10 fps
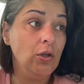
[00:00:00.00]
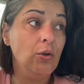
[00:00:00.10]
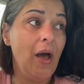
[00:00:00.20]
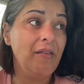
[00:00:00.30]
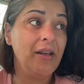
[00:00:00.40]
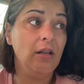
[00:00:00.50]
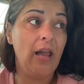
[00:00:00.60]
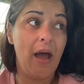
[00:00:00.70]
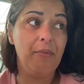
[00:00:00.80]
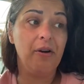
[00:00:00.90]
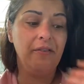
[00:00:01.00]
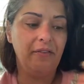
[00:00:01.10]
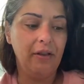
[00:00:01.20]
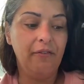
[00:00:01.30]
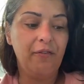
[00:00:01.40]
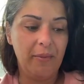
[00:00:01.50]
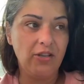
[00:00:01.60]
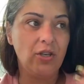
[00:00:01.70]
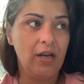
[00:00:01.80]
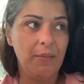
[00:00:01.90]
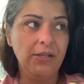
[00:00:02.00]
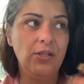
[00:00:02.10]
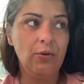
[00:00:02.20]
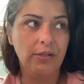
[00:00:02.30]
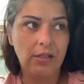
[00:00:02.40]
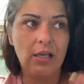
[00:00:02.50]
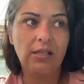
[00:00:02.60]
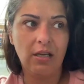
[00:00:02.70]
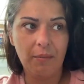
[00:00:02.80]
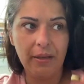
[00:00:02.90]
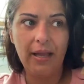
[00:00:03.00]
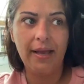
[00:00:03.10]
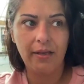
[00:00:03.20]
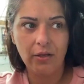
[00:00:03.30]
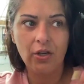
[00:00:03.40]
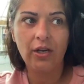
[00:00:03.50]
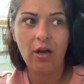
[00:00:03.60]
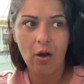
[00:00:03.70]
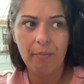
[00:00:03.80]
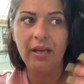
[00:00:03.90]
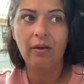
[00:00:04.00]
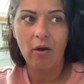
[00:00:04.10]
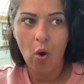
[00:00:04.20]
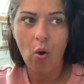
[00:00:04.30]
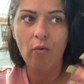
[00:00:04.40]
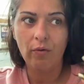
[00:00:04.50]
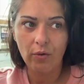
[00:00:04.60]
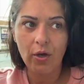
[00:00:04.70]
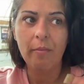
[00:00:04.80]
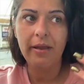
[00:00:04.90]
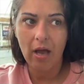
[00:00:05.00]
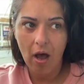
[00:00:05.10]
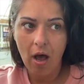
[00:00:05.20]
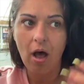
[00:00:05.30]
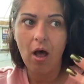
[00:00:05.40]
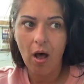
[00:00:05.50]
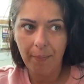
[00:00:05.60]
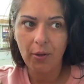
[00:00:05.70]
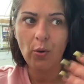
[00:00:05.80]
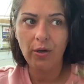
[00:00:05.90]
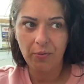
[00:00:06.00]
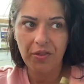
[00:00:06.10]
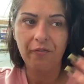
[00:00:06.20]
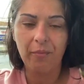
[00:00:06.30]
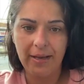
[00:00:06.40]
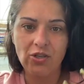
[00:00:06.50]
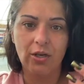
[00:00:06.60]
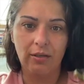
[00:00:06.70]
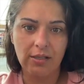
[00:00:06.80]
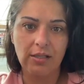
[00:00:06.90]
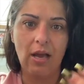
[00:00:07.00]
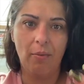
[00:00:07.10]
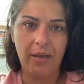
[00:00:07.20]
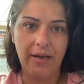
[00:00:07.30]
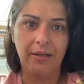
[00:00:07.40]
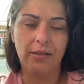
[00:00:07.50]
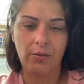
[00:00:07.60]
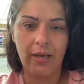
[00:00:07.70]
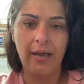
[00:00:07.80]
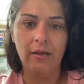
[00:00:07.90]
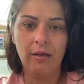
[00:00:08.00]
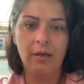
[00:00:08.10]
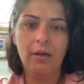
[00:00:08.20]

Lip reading: you have like a library of information coming to you. It's gonna be like you're gonna be uploaded with information. This is how I'm getting this, okay?